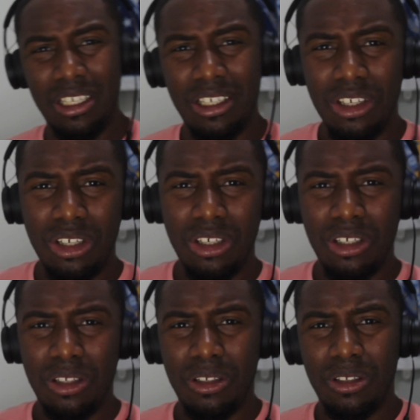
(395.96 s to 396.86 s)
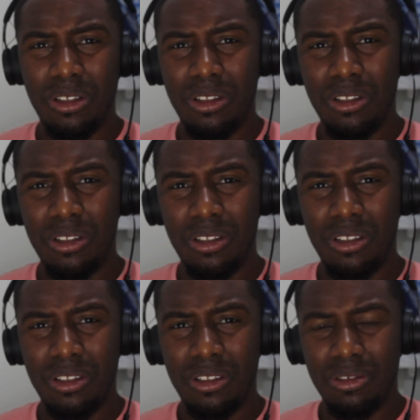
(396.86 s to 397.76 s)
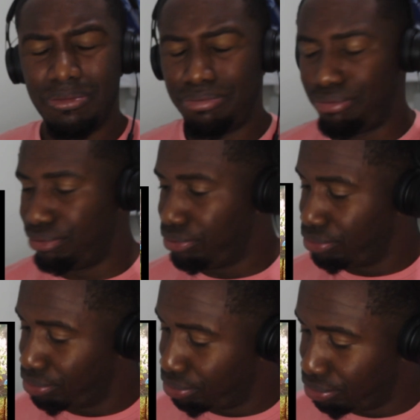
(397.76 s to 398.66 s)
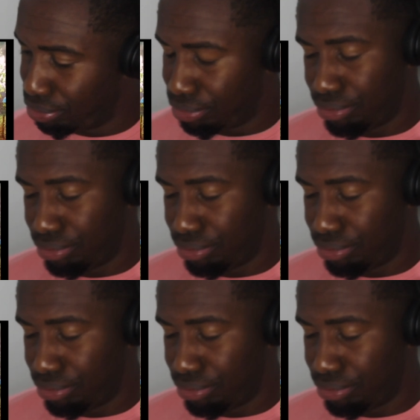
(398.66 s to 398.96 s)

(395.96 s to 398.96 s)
Nobody speaks.